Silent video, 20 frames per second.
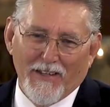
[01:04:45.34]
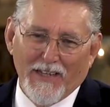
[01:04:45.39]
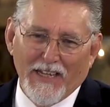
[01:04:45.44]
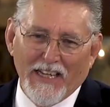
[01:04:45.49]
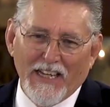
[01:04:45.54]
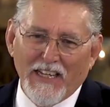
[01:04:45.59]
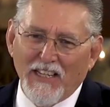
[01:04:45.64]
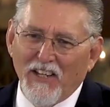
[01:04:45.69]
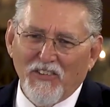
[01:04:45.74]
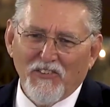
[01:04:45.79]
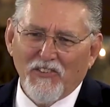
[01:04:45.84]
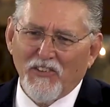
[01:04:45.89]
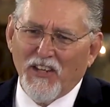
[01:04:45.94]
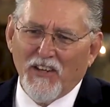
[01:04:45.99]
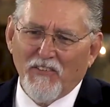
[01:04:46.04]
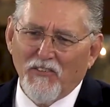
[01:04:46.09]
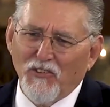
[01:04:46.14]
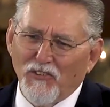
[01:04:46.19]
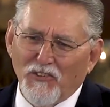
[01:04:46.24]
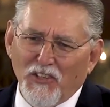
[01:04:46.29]
he doesn't
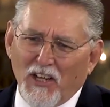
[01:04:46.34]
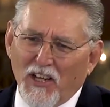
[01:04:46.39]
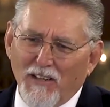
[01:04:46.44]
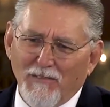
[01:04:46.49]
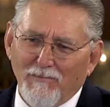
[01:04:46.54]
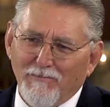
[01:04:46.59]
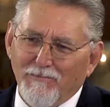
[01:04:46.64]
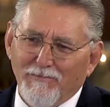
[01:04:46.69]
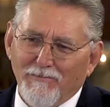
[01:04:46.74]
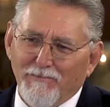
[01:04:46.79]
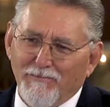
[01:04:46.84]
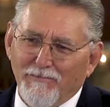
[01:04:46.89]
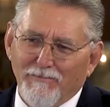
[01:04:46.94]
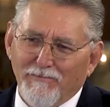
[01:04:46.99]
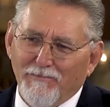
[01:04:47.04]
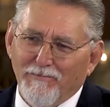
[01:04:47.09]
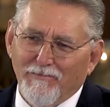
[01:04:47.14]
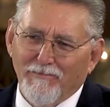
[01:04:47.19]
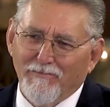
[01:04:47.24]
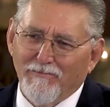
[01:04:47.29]
ever stop.
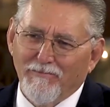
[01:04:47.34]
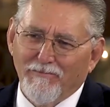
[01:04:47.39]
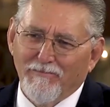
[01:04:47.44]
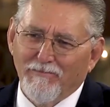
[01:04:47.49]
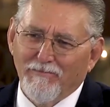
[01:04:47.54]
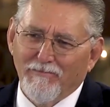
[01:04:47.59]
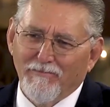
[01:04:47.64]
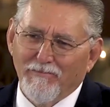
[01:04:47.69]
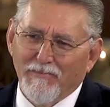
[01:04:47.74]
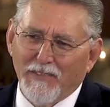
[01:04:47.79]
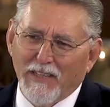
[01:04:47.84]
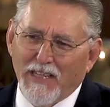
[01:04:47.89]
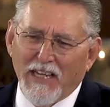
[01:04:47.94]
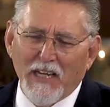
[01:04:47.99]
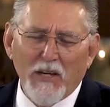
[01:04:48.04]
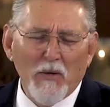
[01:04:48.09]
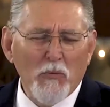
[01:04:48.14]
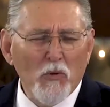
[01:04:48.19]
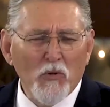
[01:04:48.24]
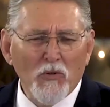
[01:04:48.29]

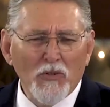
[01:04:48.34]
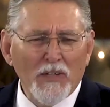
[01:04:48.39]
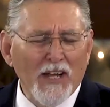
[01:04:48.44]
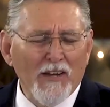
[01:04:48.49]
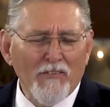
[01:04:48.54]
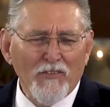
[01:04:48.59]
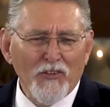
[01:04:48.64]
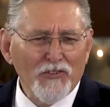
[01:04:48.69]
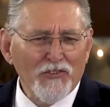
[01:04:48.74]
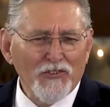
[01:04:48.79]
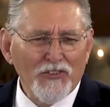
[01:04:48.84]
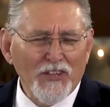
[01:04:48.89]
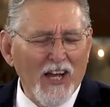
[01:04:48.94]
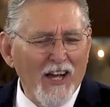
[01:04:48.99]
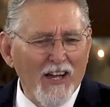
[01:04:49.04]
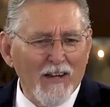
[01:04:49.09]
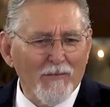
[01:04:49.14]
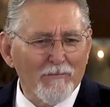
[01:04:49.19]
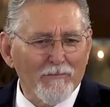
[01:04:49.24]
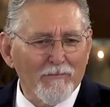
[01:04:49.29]
He will never
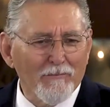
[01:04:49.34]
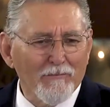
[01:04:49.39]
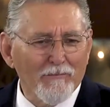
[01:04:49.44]
stop.